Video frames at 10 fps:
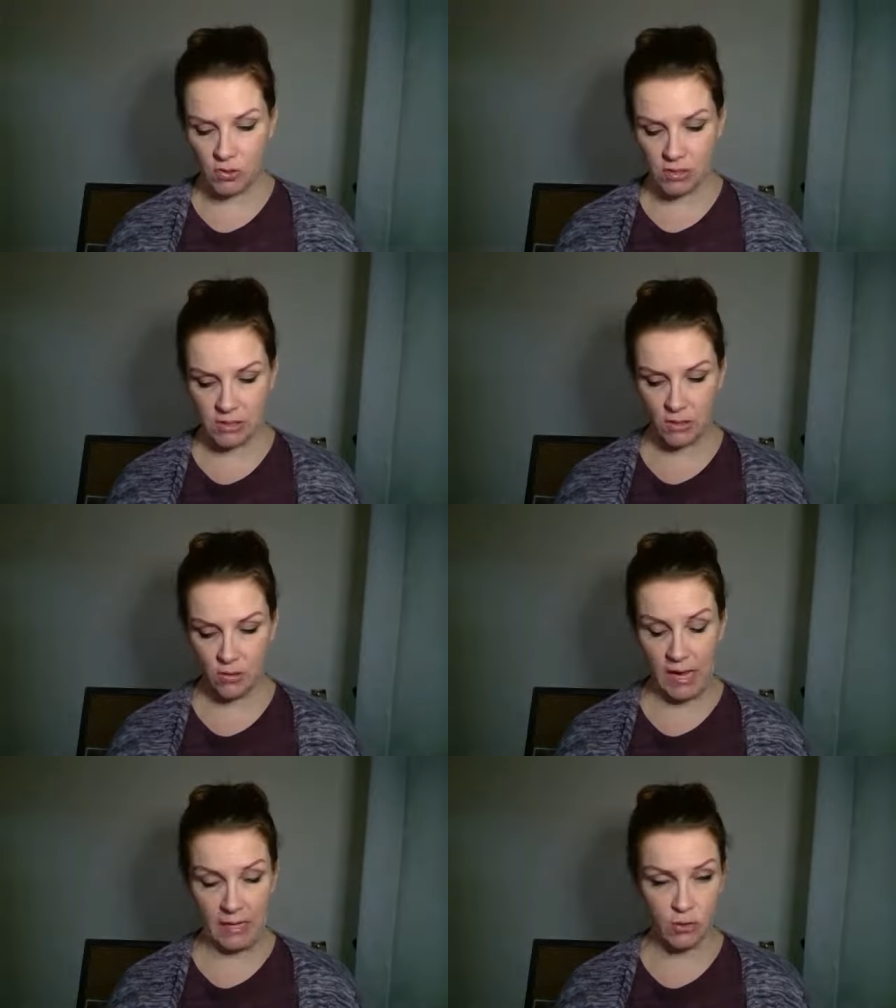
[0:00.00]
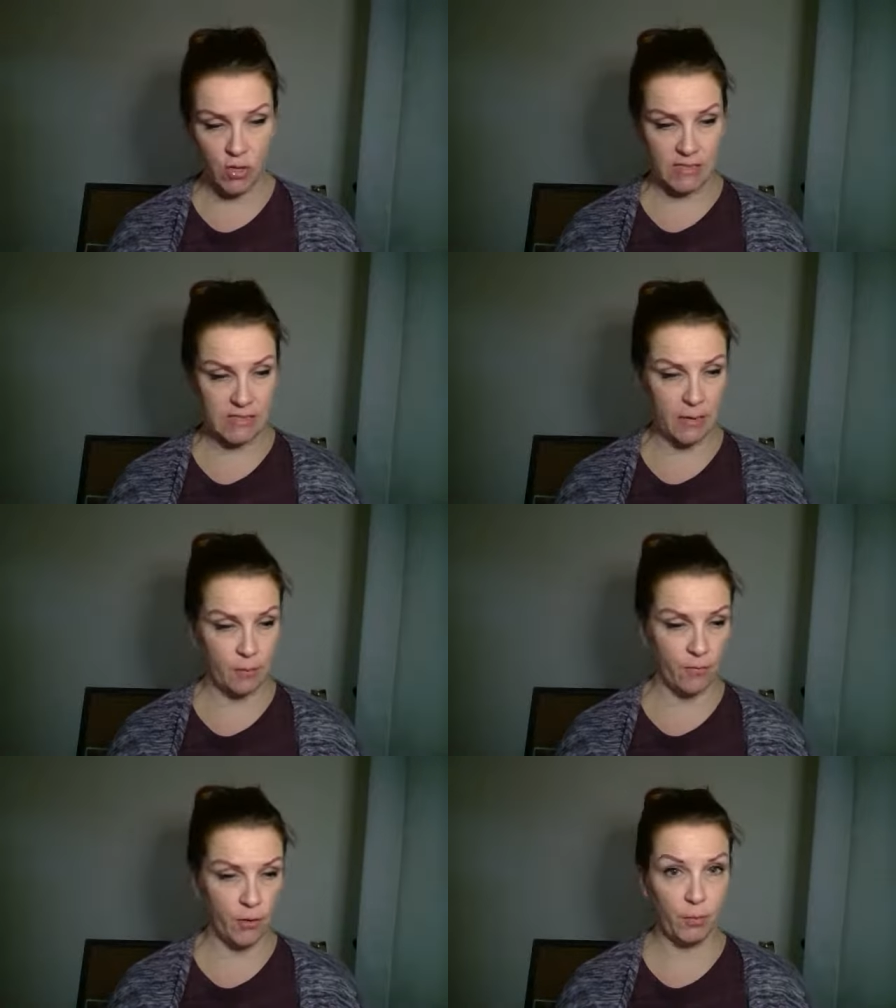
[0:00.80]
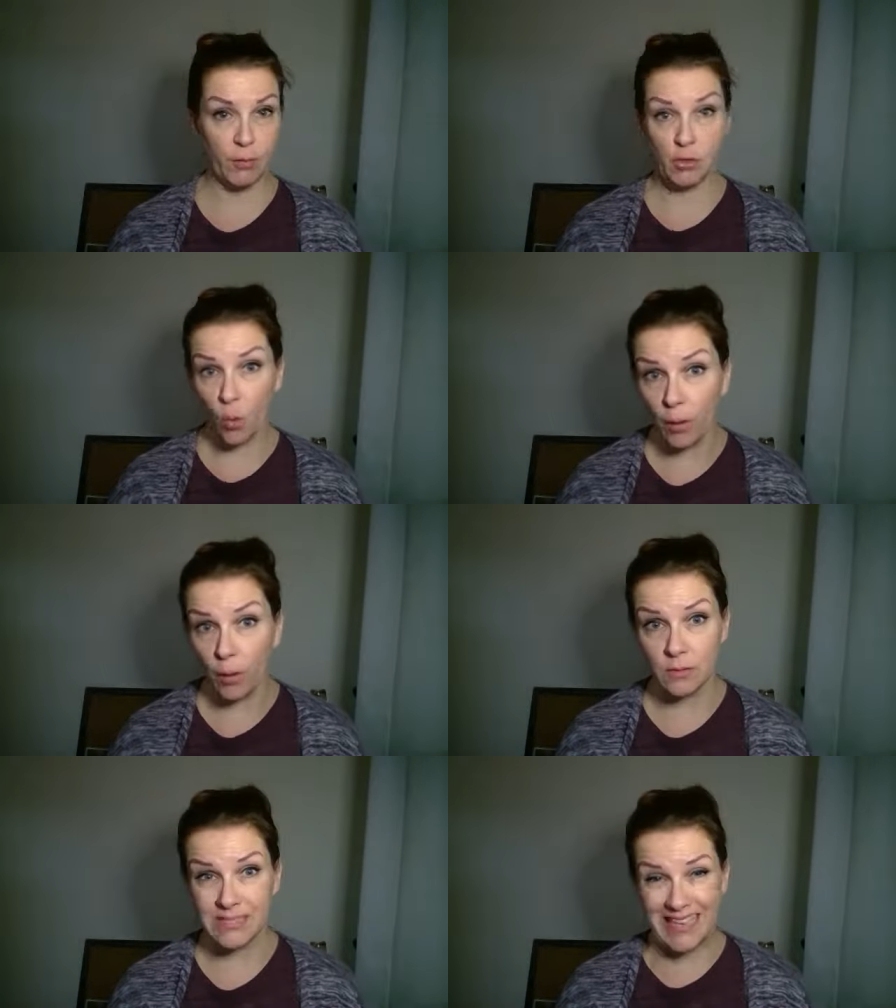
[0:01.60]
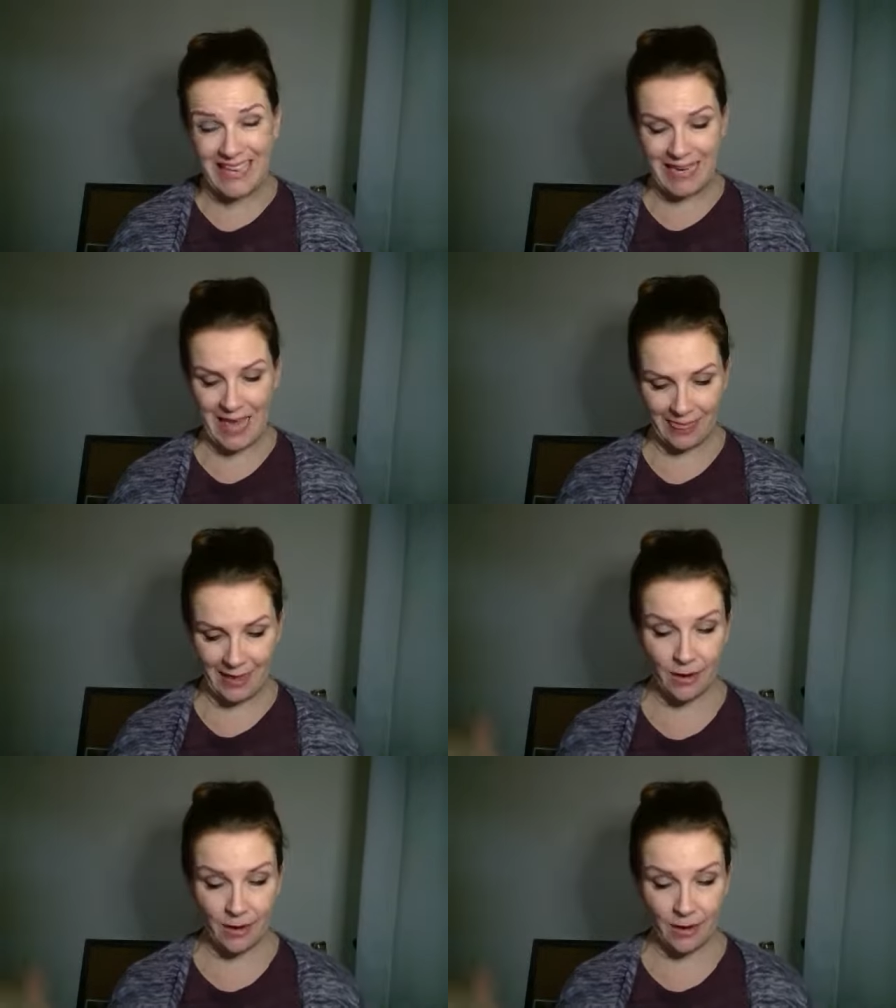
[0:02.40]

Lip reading: just so you kind of trust it before you put your oils in there.